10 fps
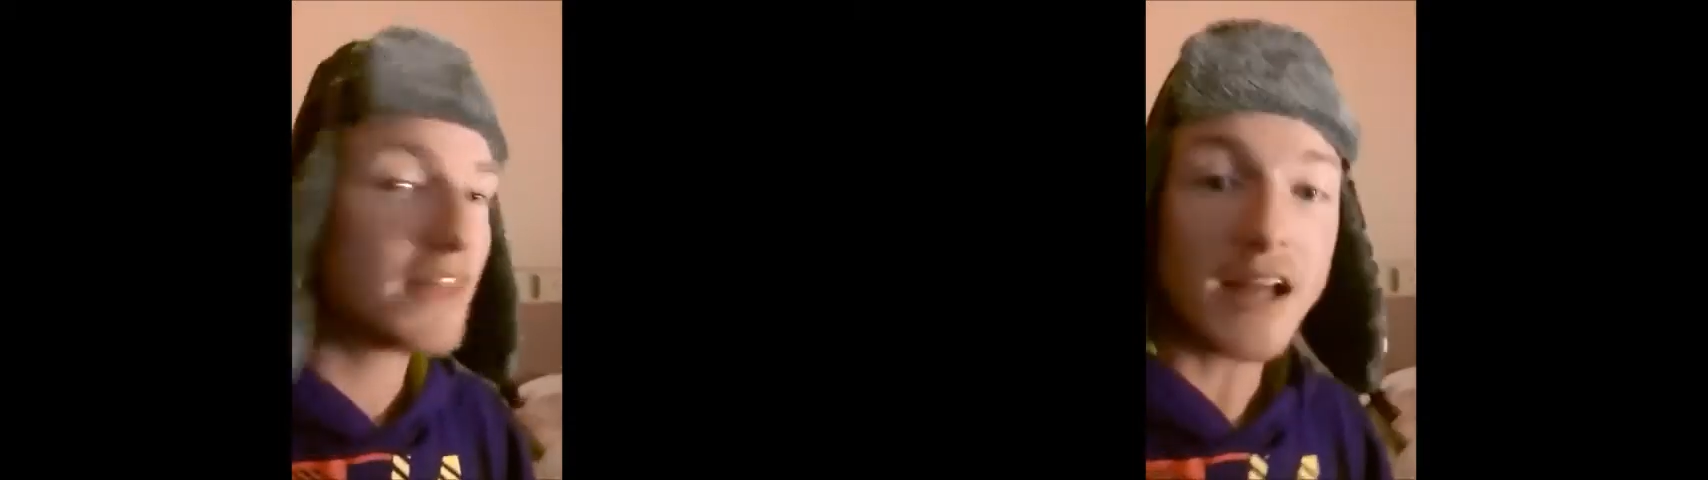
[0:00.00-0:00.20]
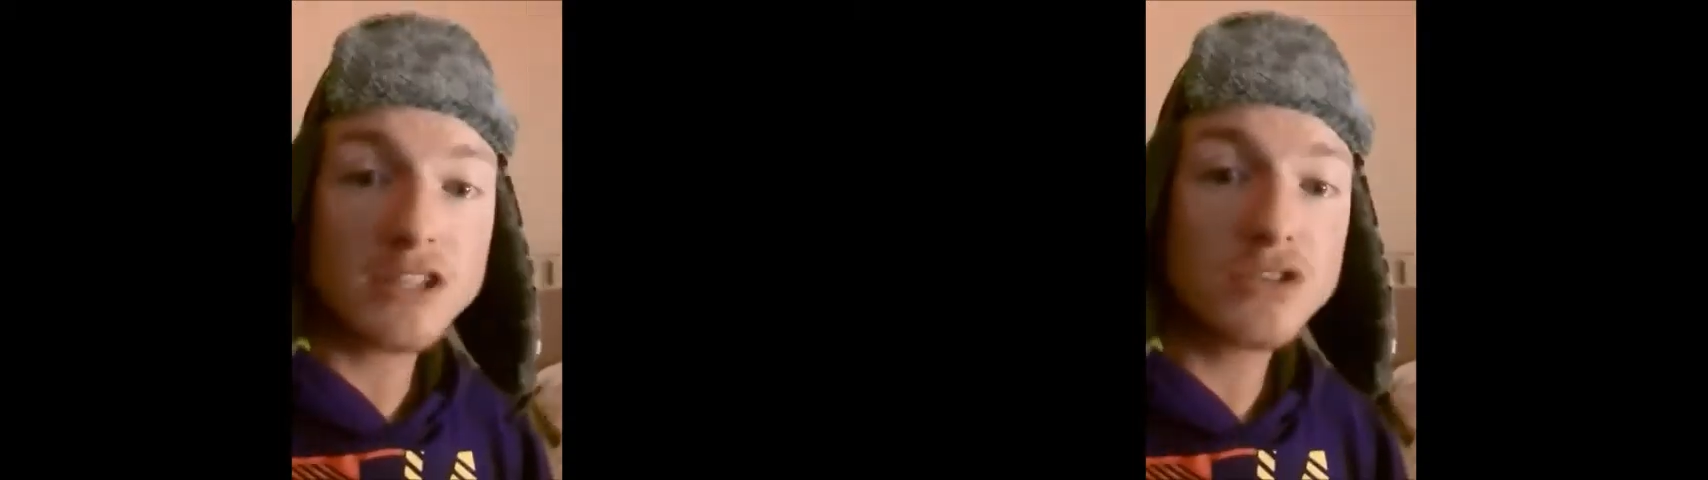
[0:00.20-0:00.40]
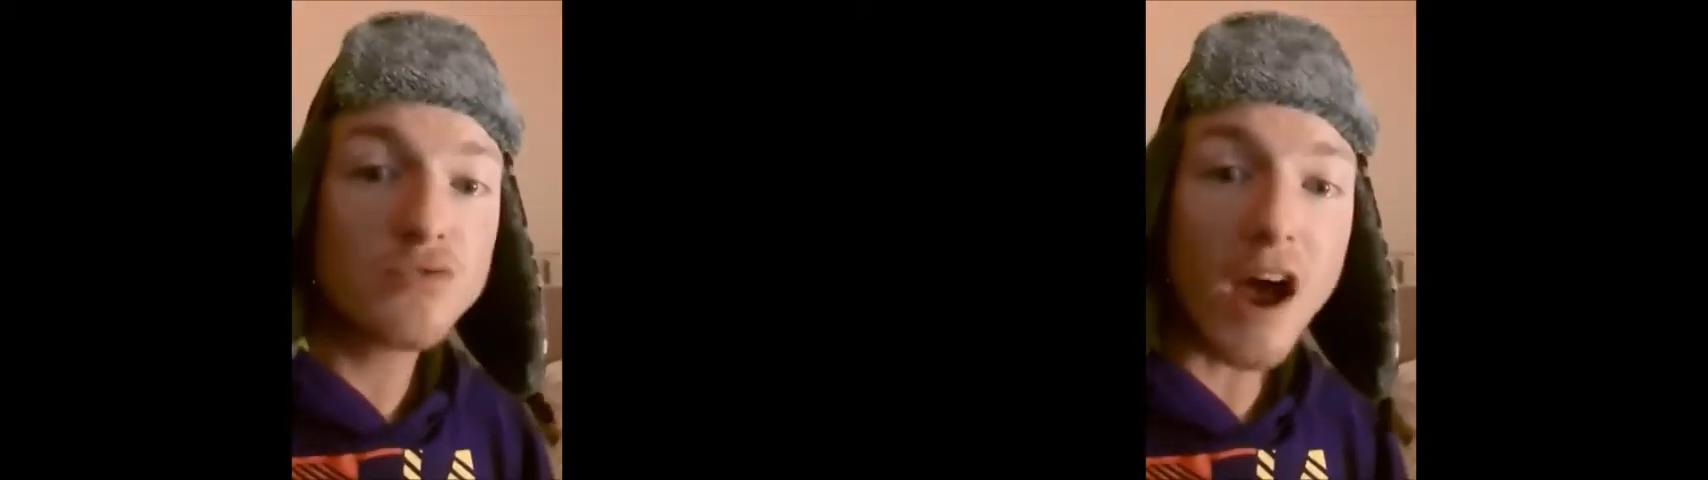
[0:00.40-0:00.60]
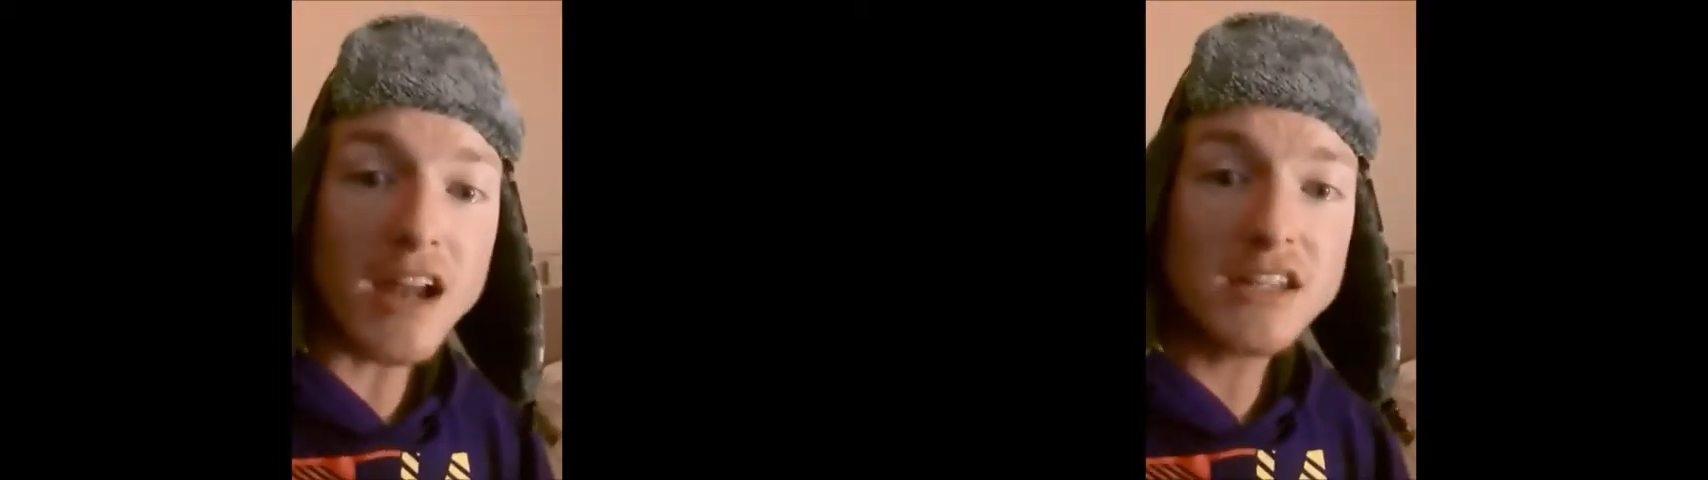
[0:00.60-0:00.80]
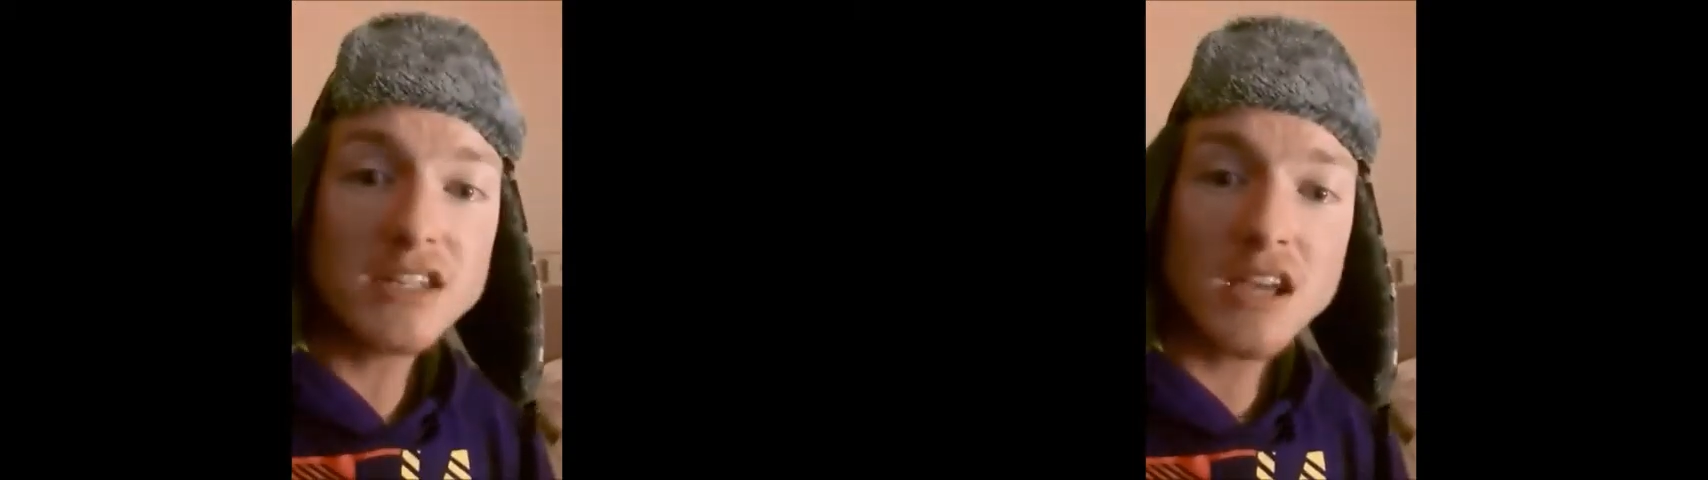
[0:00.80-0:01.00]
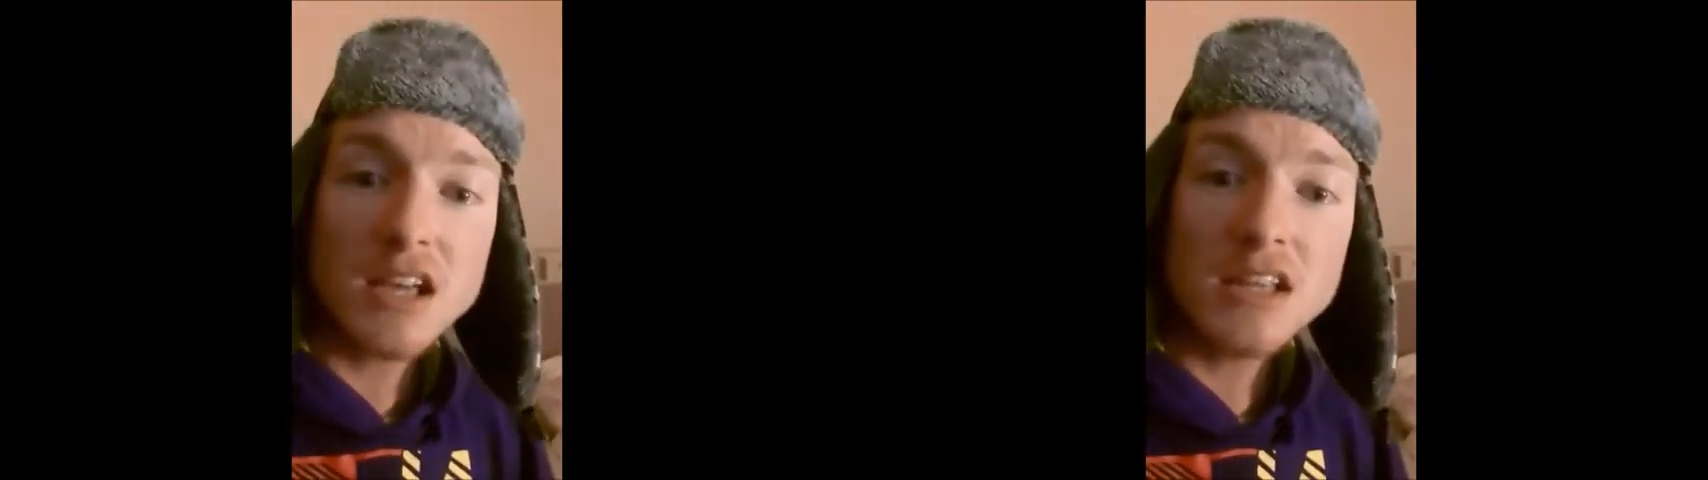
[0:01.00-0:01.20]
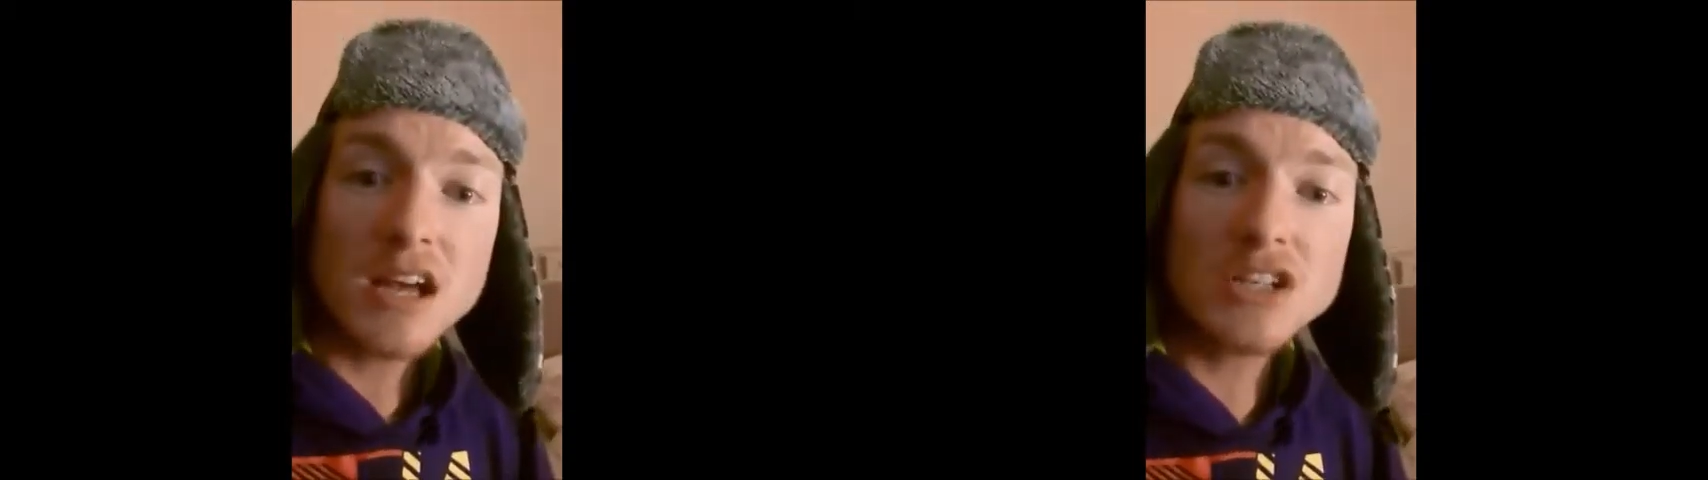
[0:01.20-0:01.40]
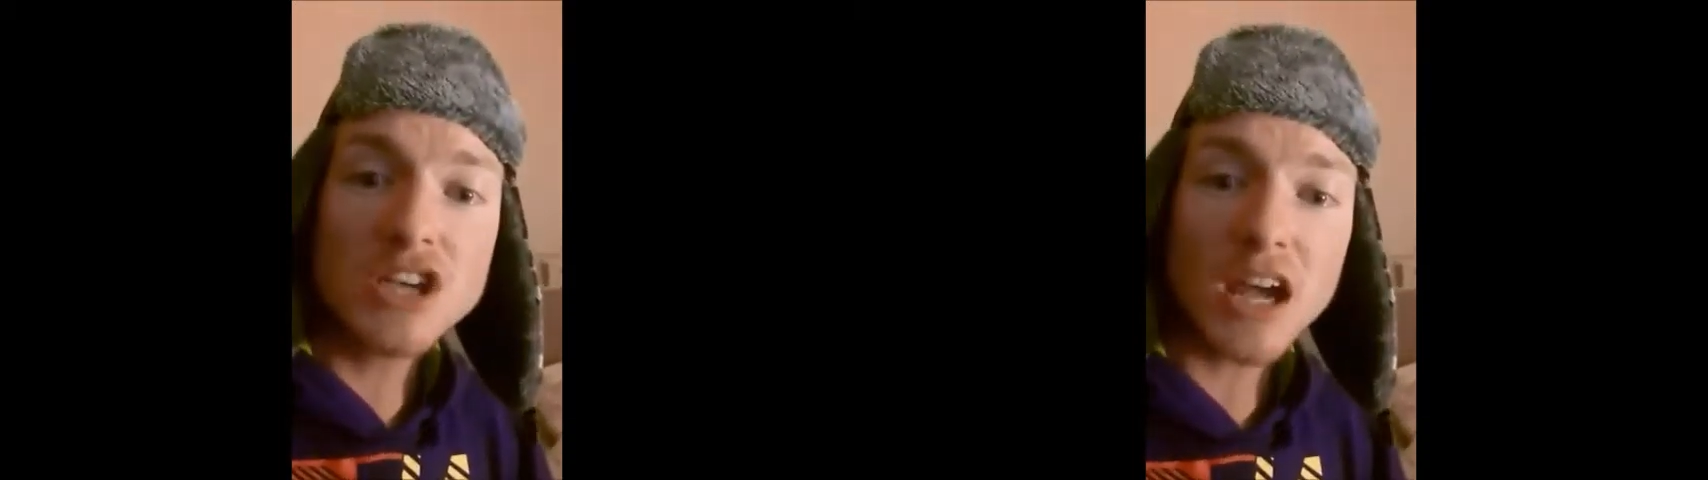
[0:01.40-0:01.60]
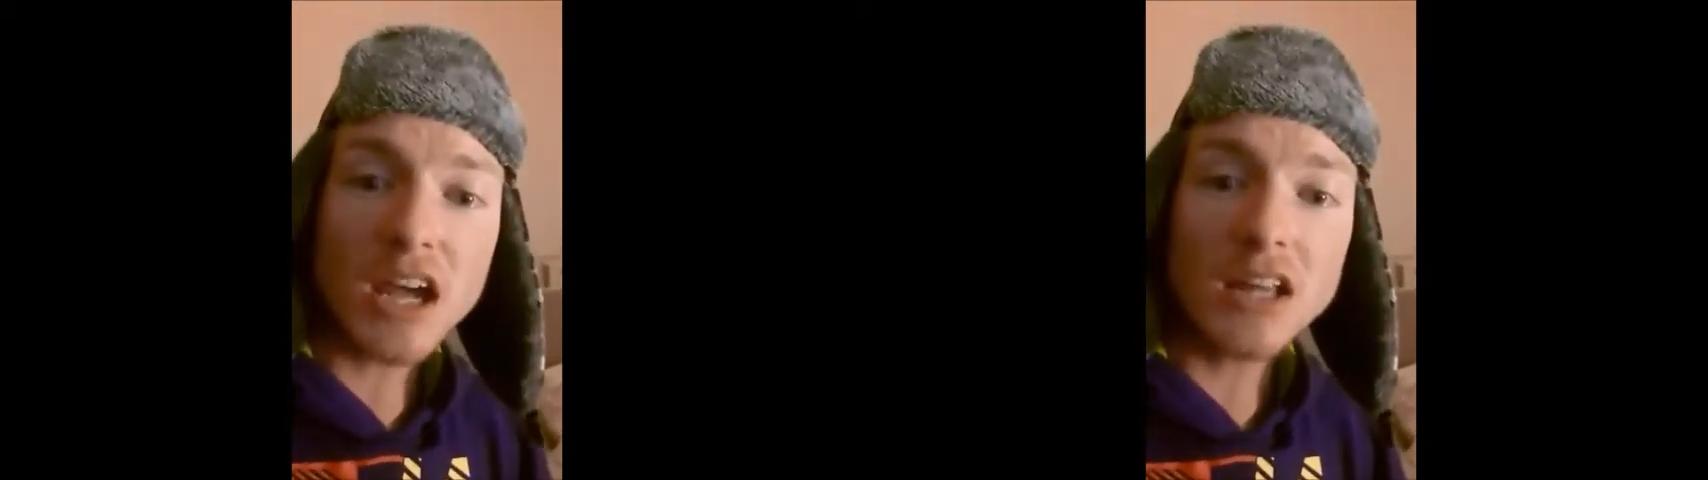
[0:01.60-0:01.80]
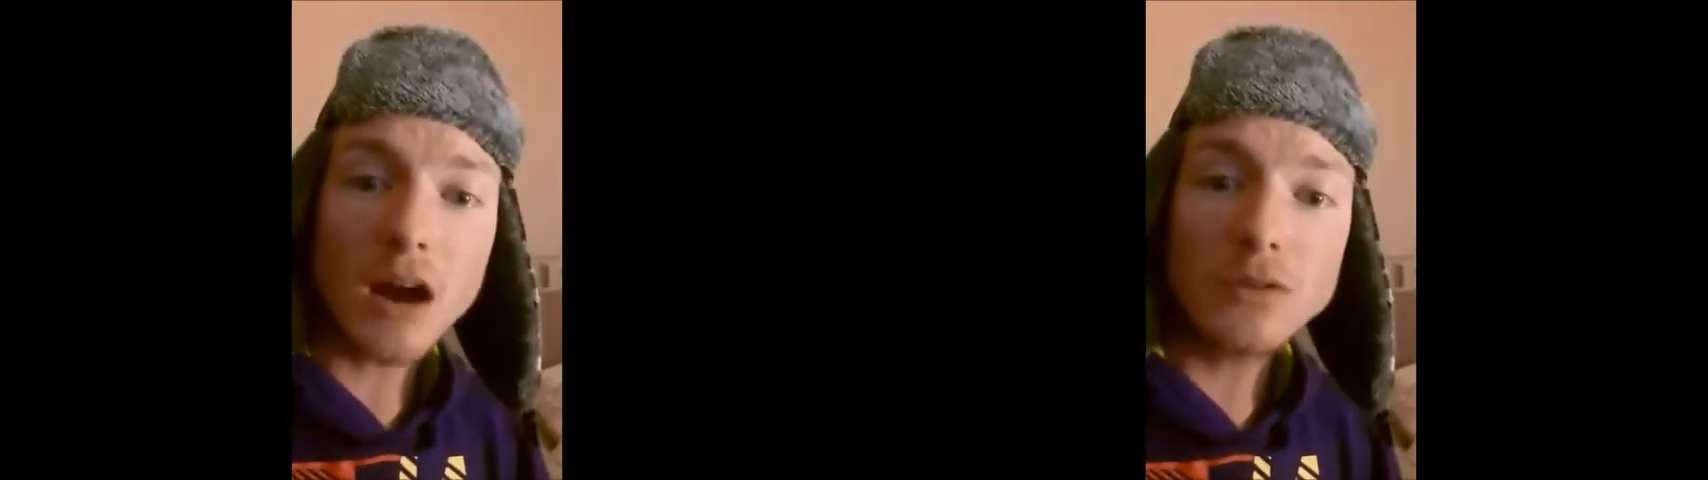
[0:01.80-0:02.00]
That's right, they're
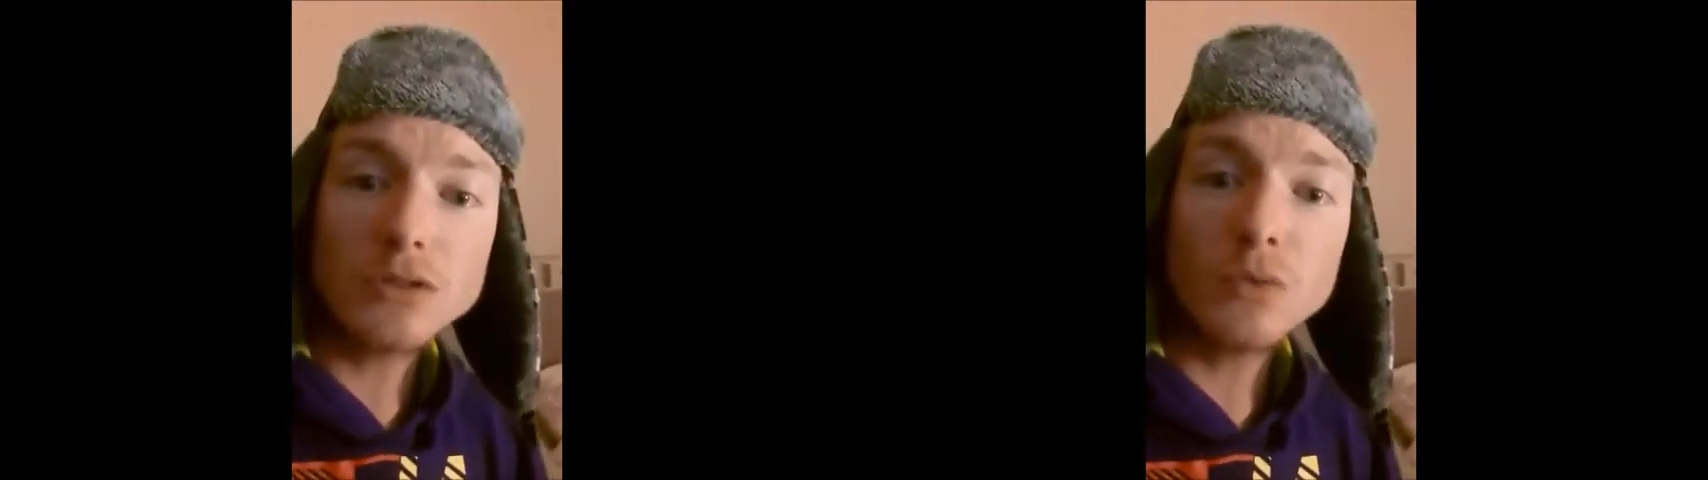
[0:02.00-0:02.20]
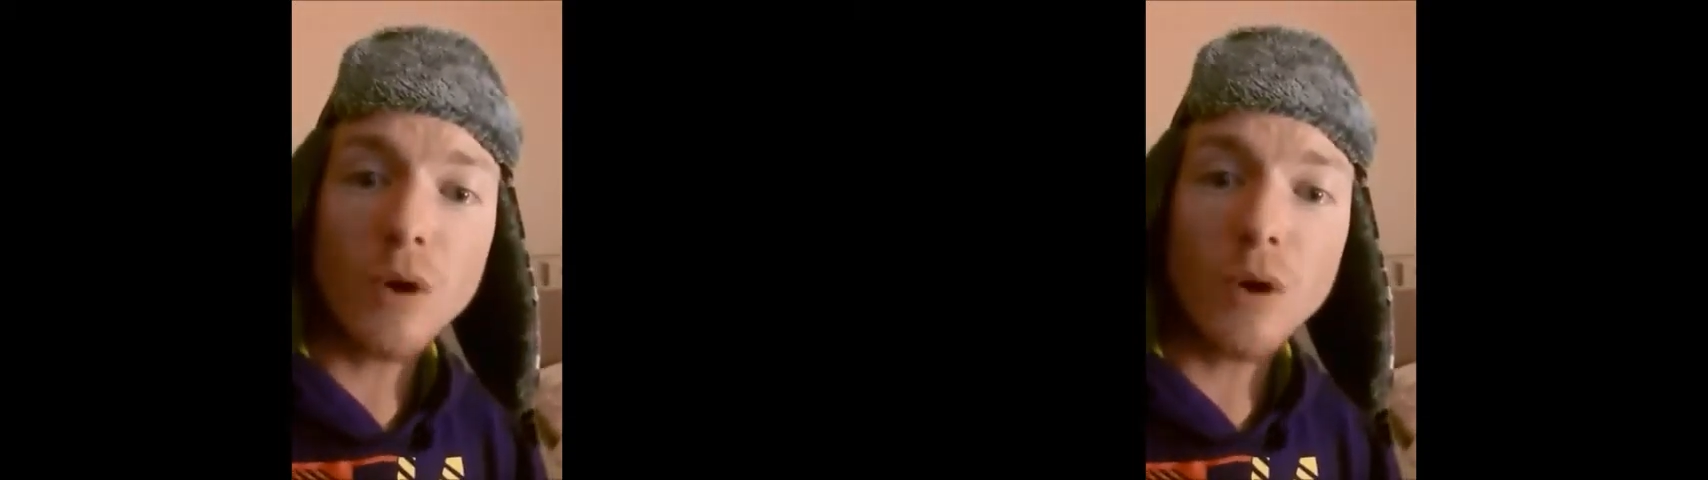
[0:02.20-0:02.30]
checking out